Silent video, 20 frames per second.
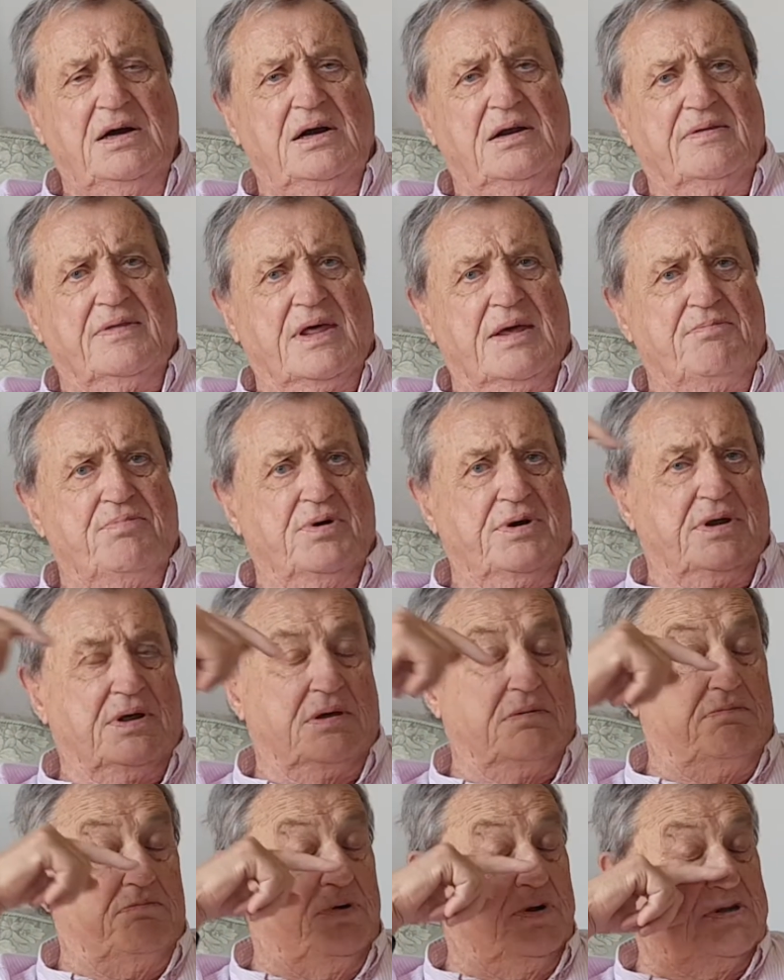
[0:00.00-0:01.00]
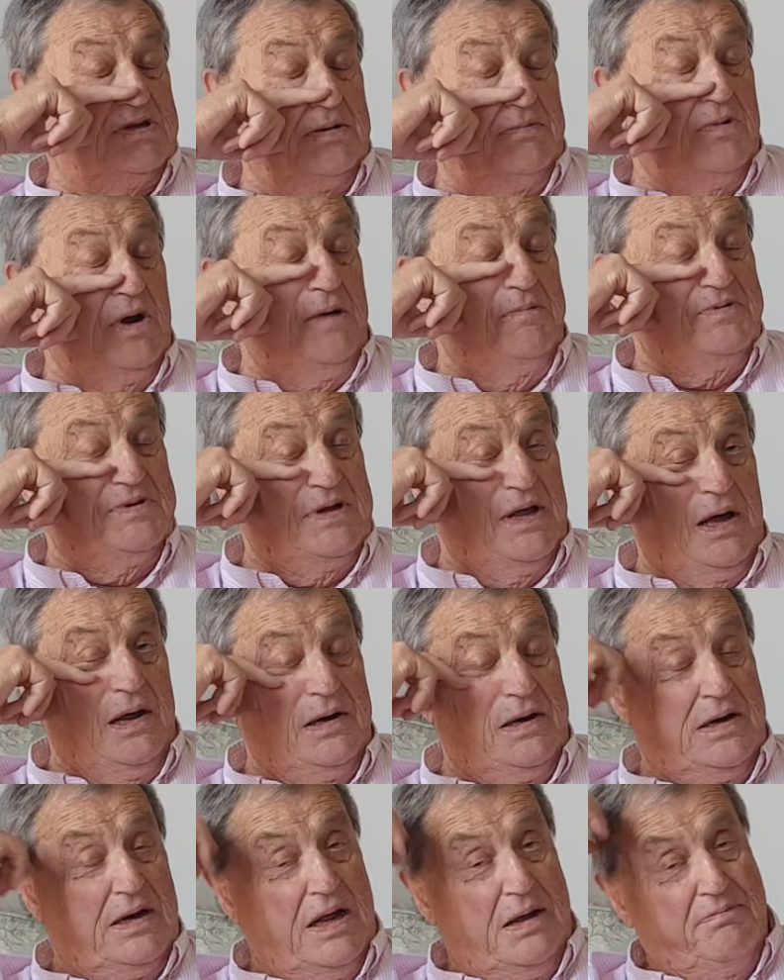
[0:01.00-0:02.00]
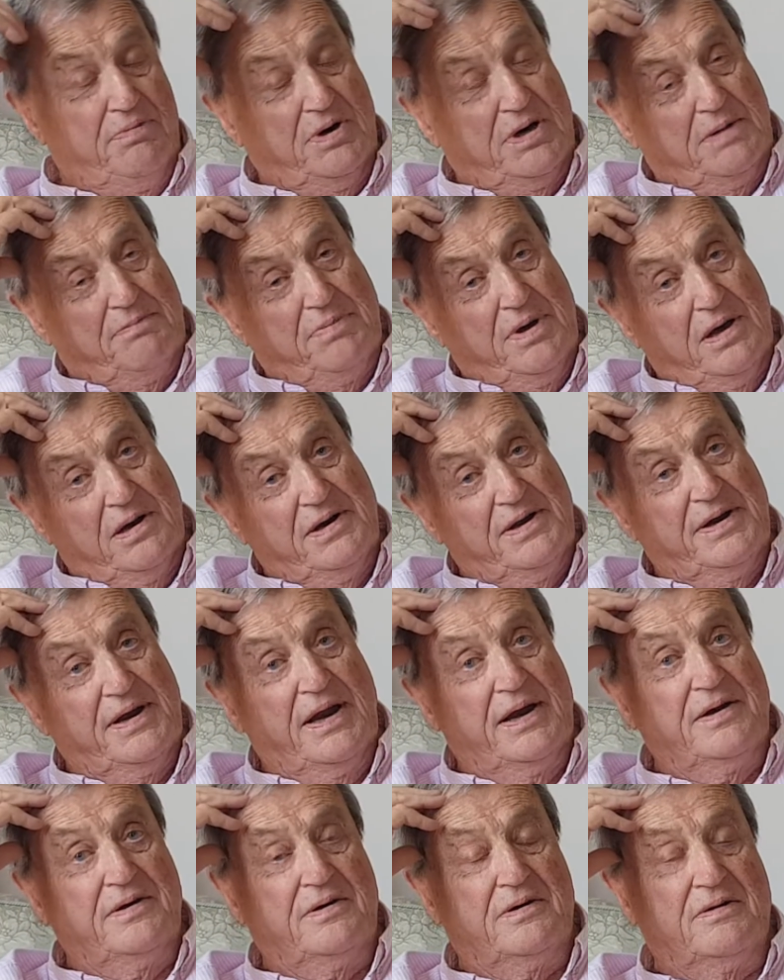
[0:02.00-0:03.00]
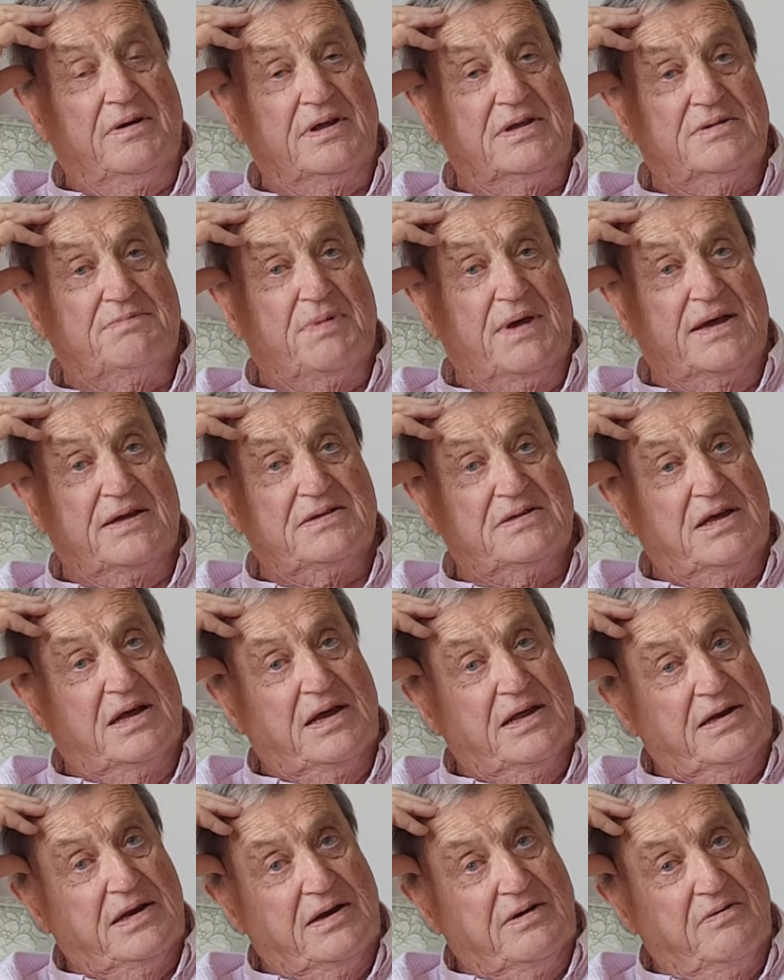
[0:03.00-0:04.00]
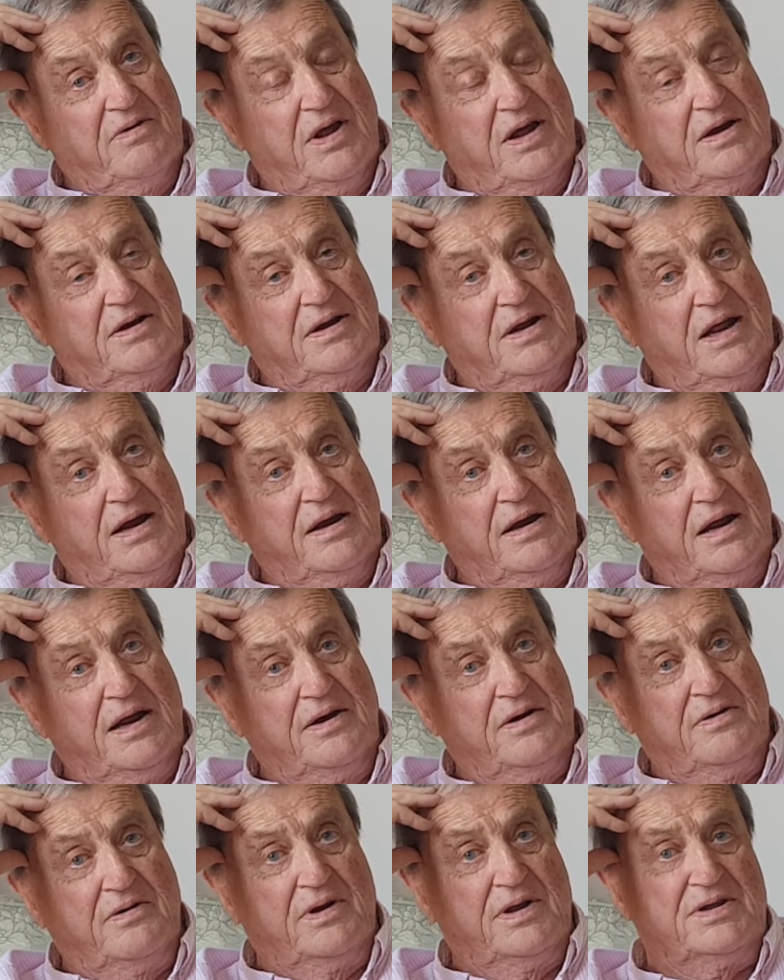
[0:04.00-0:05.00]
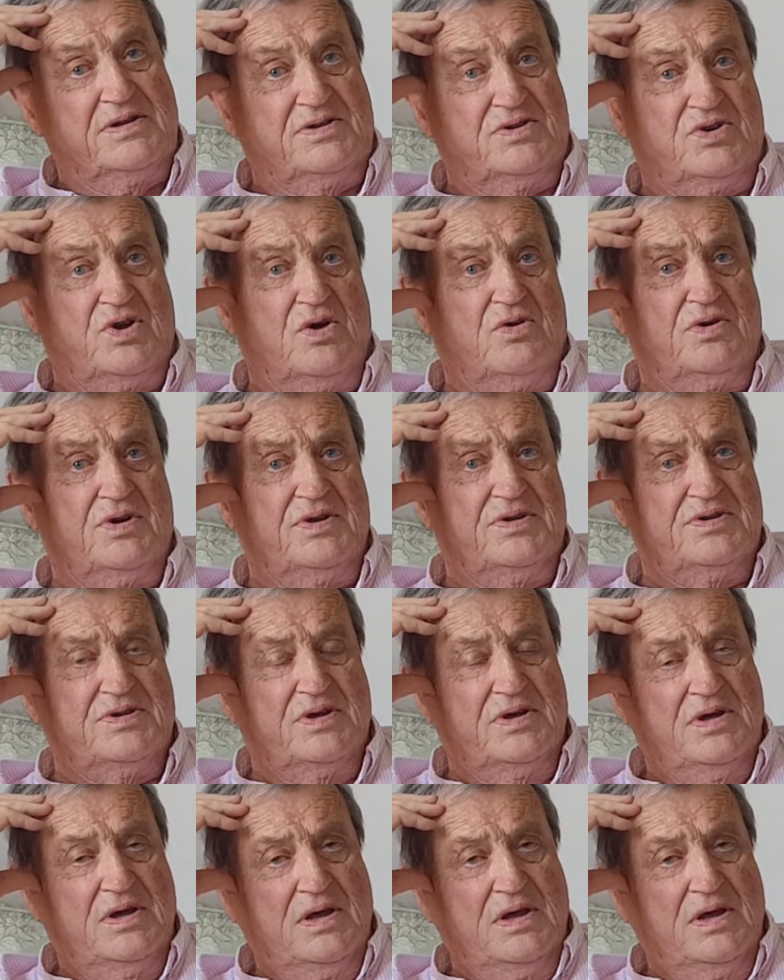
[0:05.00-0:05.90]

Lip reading: They put some ropes down, and I put a bowline under his backside and round and under his shoulders,